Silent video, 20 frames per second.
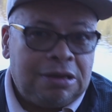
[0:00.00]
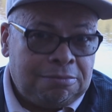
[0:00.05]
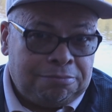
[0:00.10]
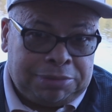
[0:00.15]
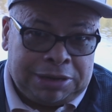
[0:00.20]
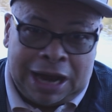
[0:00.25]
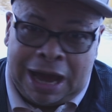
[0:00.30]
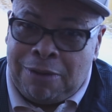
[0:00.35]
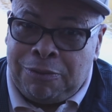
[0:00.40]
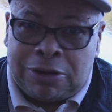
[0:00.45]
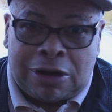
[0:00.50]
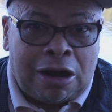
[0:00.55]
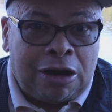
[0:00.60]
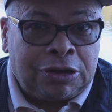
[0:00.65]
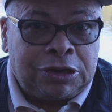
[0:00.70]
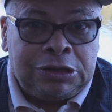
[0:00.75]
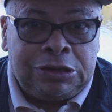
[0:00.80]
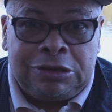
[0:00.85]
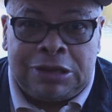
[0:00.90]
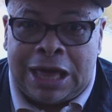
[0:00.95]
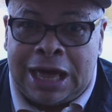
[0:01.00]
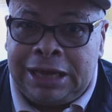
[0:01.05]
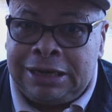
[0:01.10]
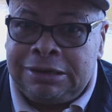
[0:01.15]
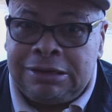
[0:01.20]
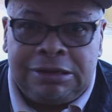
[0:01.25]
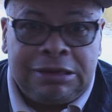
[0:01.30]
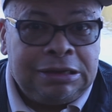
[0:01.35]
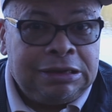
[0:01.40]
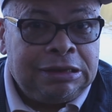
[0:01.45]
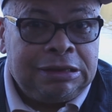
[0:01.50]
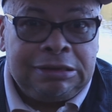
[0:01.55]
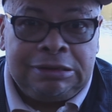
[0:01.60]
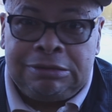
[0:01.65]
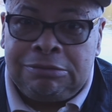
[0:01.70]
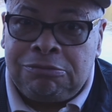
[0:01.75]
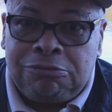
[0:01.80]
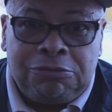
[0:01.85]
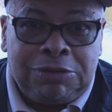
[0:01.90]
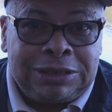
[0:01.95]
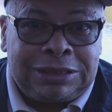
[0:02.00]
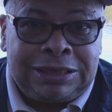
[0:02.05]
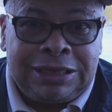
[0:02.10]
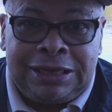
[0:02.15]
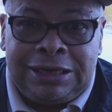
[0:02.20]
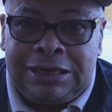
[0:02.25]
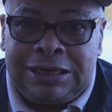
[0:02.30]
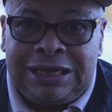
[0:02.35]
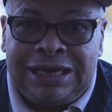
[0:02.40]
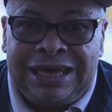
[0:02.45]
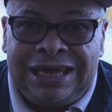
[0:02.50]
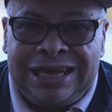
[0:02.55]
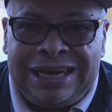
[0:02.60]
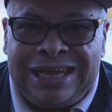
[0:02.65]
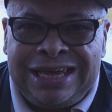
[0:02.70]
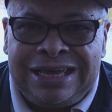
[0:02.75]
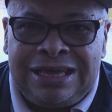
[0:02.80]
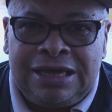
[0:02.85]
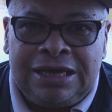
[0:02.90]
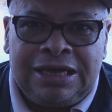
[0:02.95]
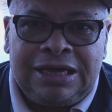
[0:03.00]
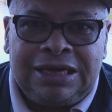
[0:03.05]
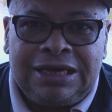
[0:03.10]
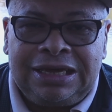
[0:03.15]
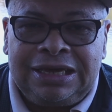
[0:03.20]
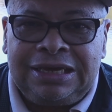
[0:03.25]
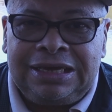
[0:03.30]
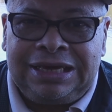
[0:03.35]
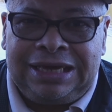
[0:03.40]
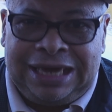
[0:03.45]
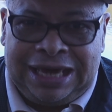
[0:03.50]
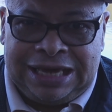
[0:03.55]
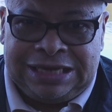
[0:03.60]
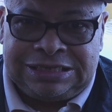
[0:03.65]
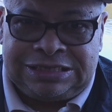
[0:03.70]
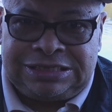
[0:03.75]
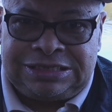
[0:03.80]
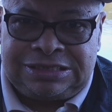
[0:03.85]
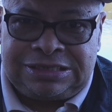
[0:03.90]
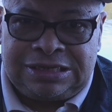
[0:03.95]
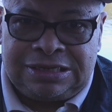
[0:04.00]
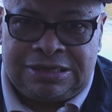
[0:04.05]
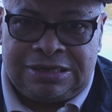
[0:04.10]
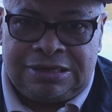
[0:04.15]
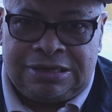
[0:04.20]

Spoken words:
But I would argue that within any case,